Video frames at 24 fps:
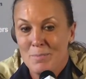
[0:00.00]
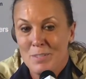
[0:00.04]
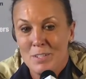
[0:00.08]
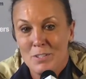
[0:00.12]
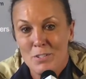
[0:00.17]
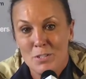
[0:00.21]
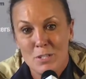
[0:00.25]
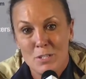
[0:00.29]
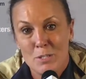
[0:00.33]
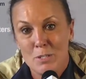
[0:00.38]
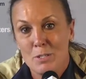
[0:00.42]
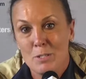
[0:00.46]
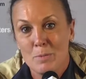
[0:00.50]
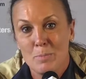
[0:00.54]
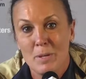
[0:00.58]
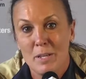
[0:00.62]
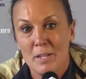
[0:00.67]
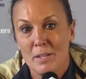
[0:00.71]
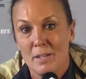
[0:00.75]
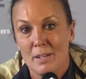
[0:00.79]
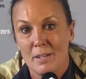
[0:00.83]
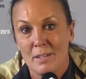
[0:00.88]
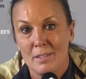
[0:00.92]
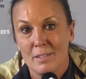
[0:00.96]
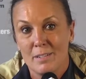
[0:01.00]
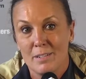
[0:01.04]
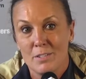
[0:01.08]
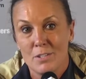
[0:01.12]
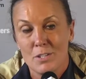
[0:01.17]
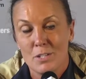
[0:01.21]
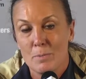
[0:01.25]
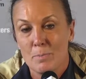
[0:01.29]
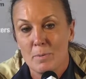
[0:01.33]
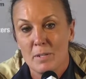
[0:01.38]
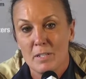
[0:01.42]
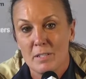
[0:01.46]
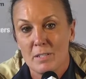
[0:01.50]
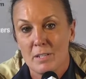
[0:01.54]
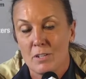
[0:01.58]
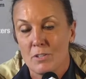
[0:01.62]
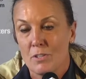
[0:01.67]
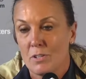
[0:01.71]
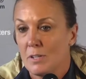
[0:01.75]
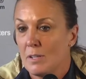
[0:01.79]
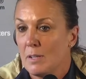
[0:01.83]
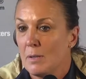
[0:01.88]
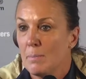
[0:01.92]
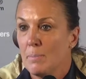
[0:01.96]
she's been
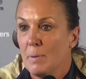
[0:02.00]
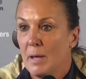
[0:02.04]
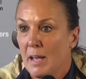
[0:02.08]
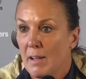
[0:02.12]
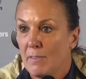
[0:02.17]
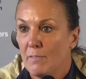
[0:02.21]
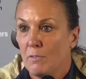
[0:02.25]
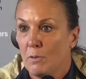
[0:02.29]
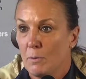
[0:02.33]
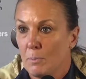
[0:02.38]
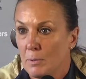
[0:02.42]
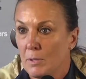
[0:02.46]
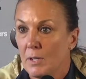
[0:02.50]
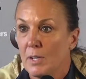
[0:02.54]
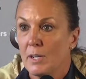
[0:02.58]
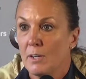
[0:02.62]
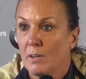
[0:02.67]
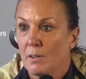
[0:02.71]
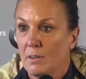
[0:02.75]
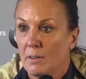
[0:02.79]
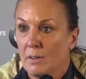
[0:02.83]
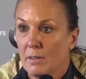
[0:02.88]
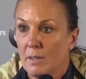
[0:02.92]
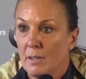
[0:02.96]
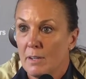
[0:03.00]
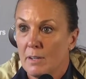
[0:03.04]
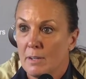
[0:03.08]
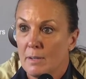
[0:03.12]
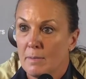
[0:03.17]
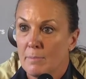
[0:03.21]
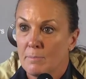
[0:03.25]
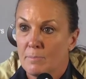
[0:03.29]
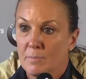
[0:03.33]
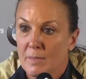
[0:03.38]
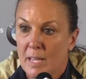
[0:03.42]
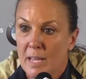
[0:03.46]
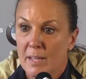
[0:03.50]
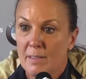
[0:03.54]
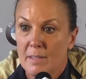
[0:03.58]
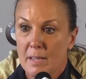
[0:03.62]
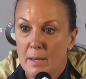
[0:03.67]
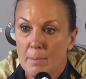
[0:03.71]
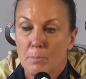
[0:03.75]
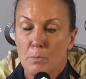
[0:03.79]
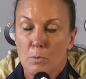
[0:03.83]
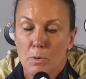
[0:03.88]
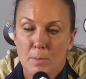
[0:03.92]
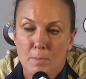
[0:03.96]
such an impactful player at
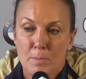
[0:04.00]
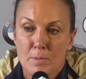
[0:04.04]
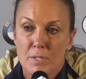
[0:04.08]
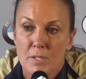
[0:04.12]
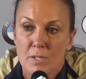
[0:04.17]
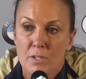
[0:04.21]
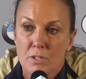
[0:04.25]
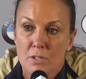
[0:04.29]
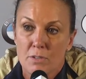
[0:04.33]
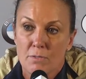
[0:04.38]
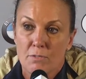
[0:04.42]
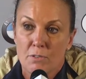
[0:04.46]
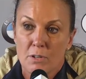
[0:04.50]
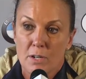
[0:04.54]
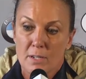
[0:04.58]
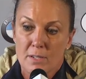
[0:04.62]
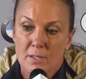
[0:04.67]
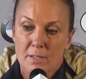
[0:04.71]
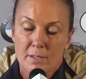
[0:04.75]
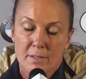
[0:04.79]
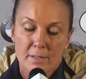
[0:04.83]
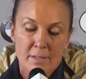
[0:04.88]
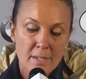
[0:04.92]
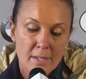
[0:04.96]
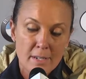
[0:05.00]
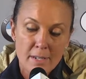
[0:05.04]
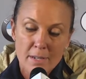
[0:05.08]
that point position for us. And